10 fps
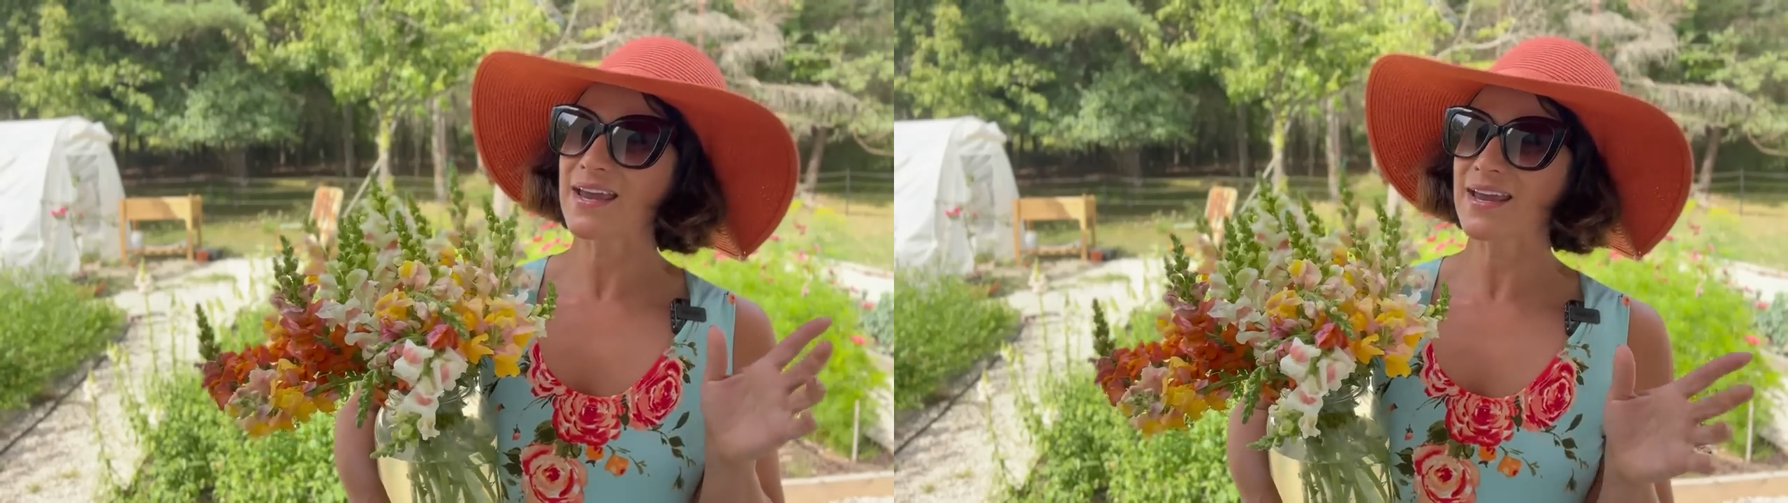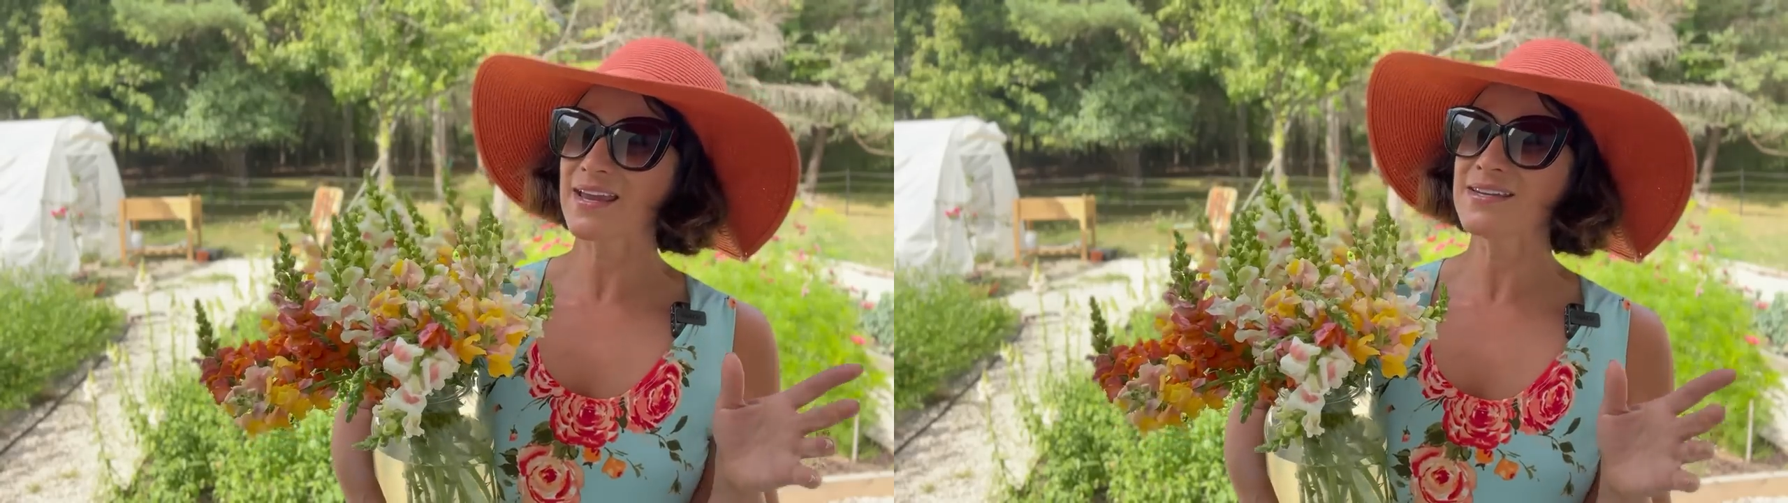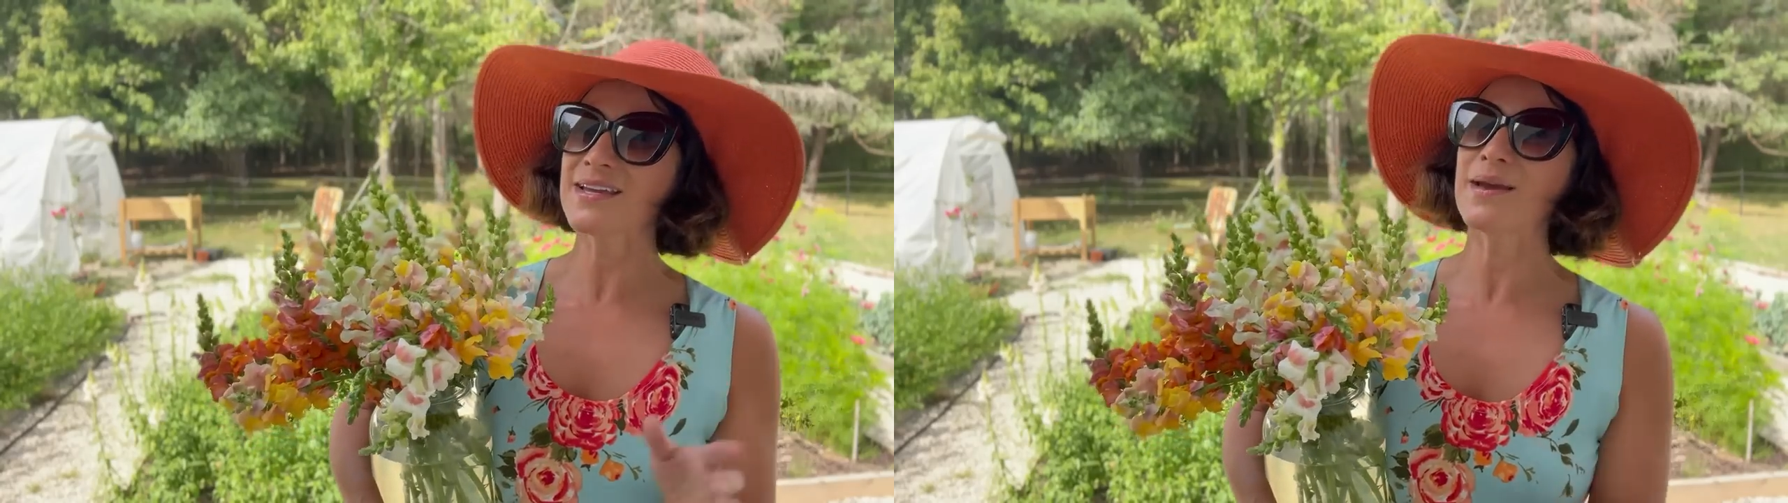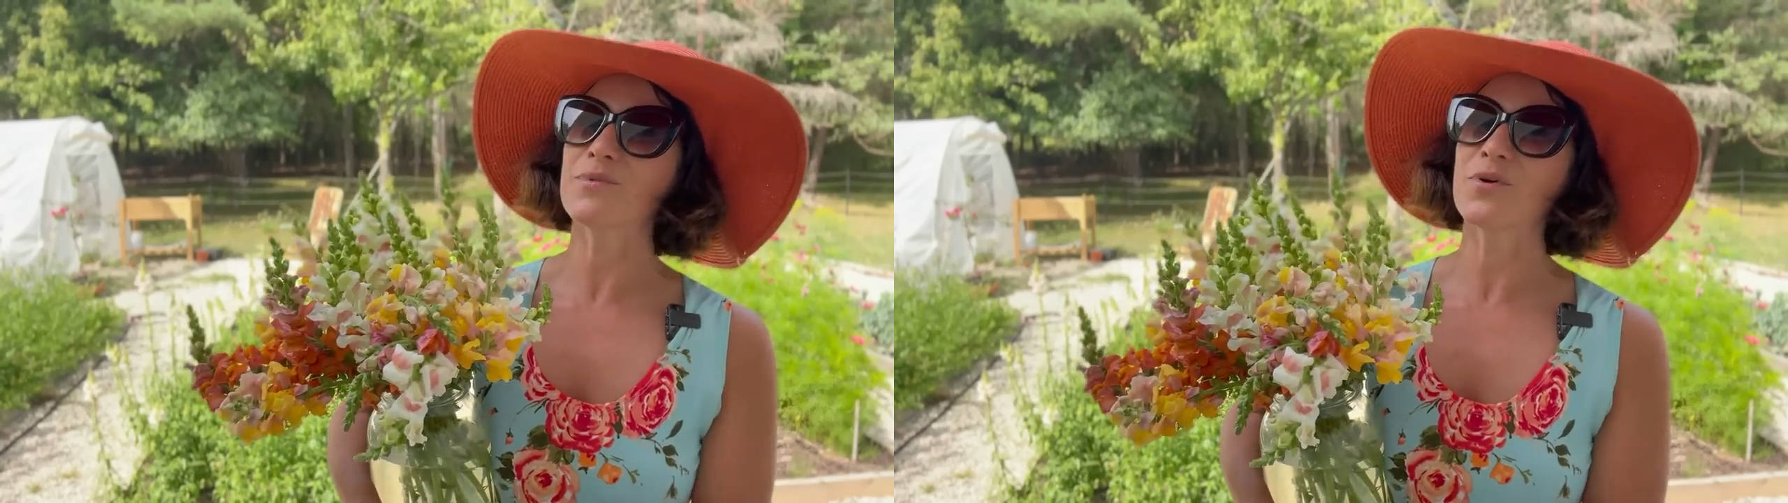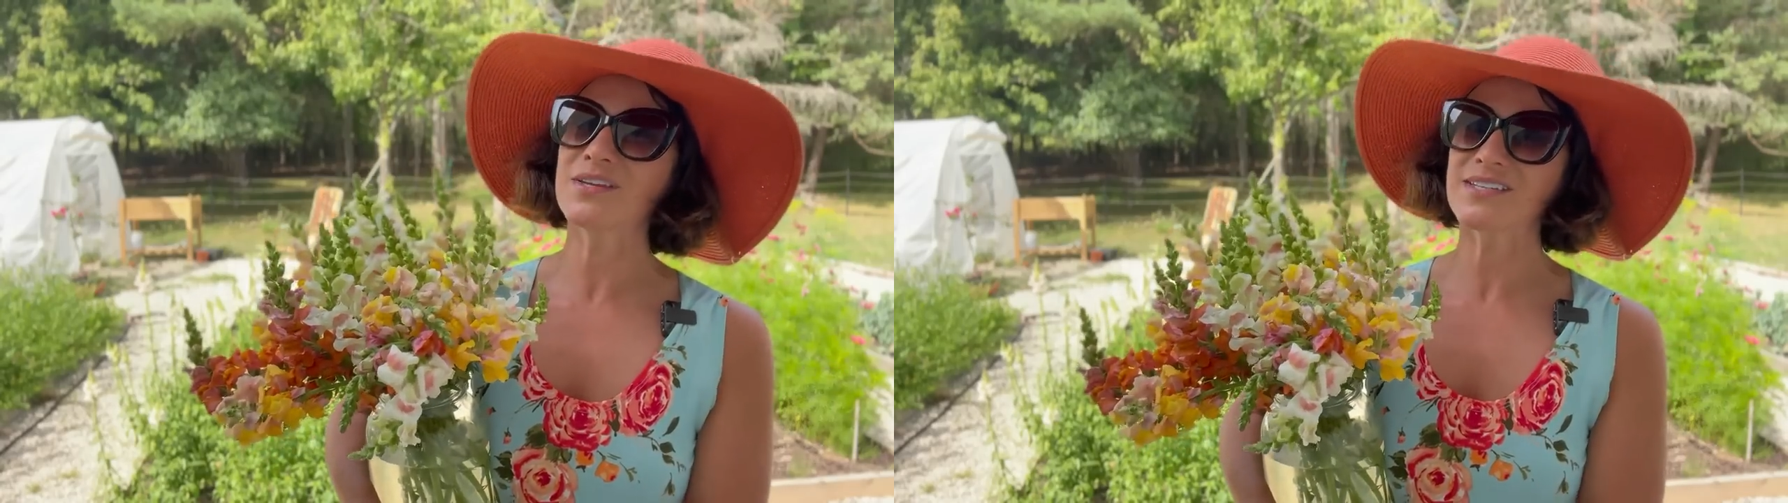and
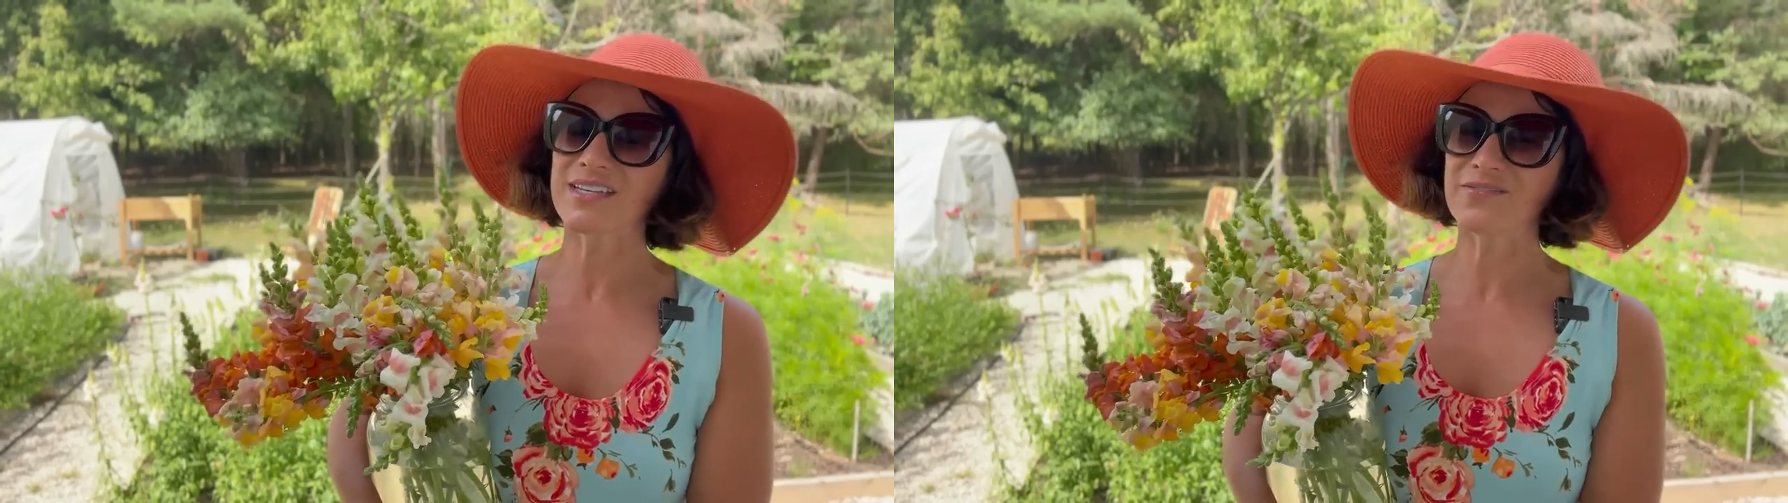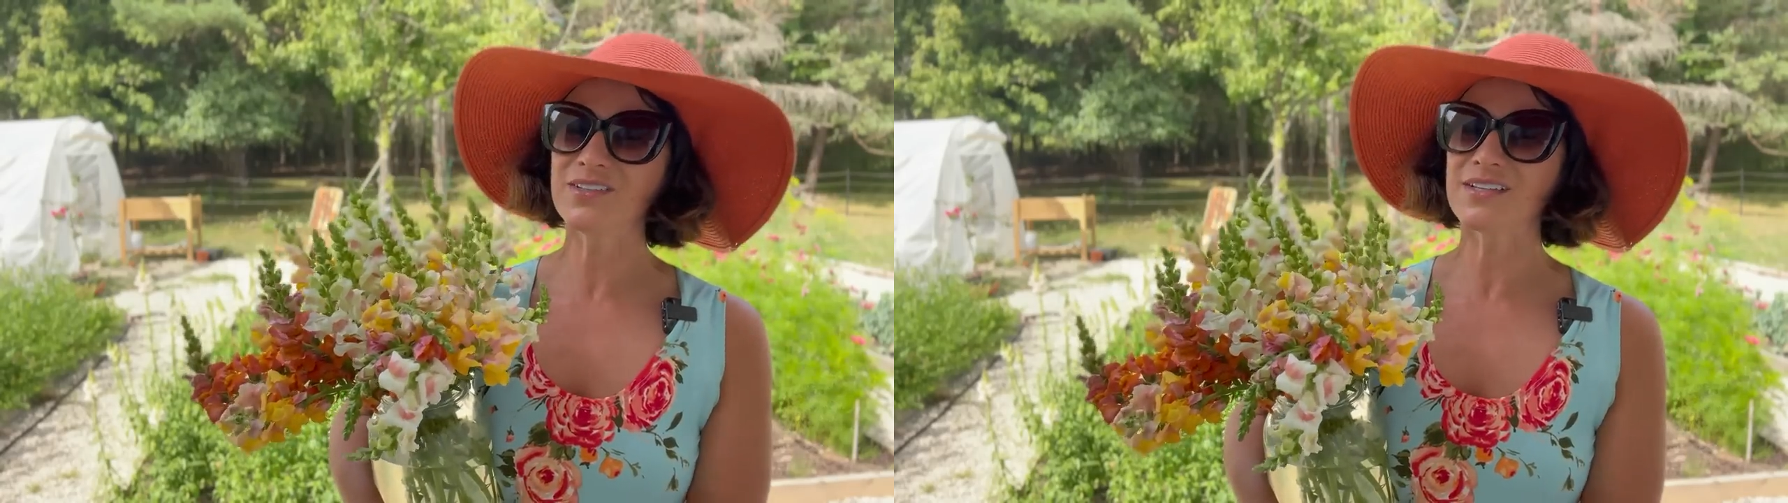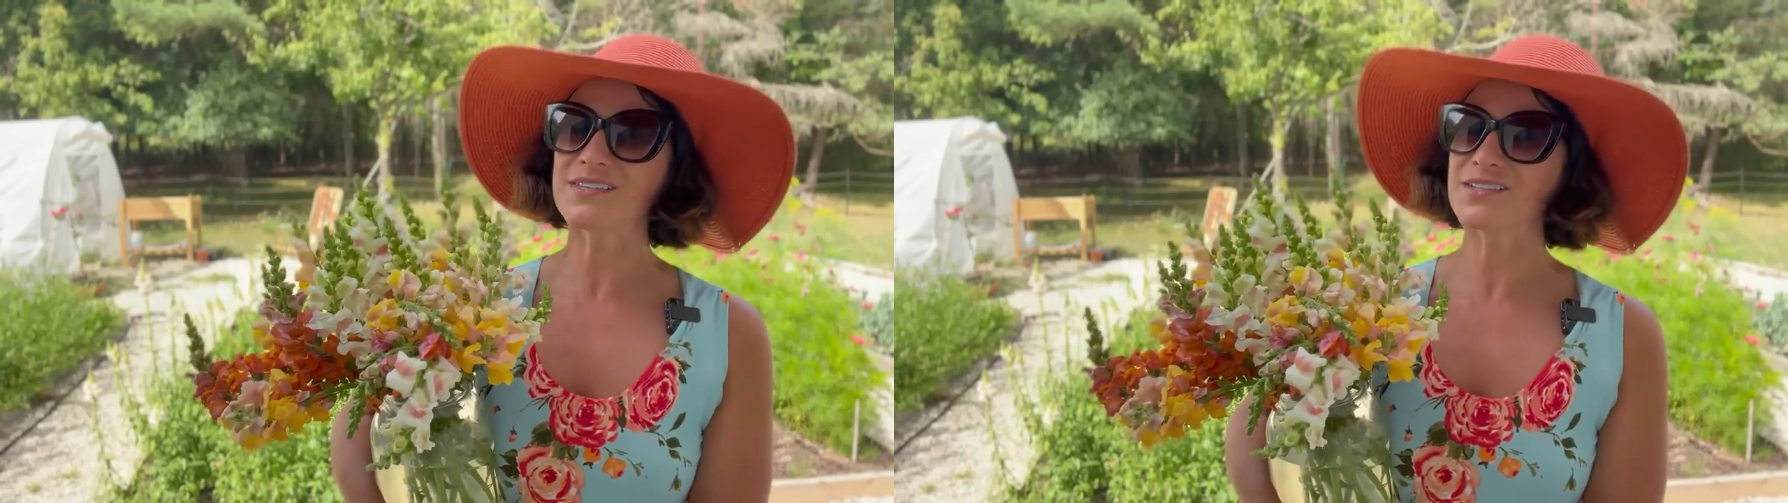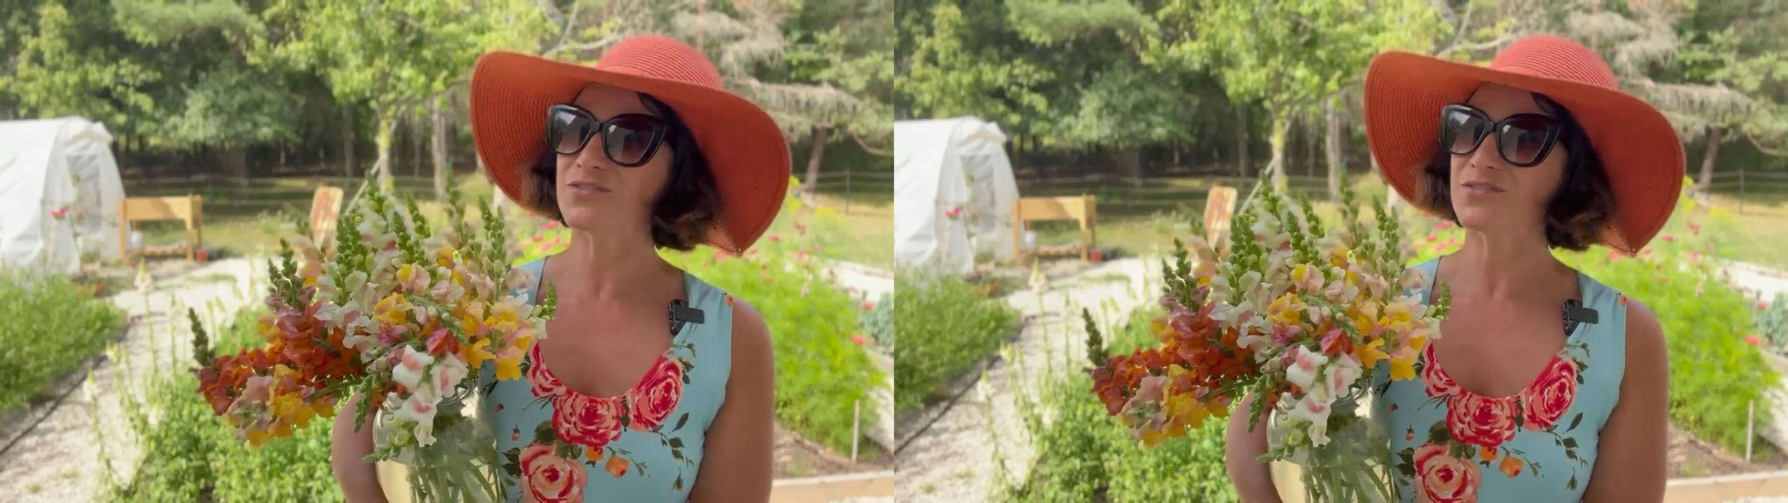I'm going to give a list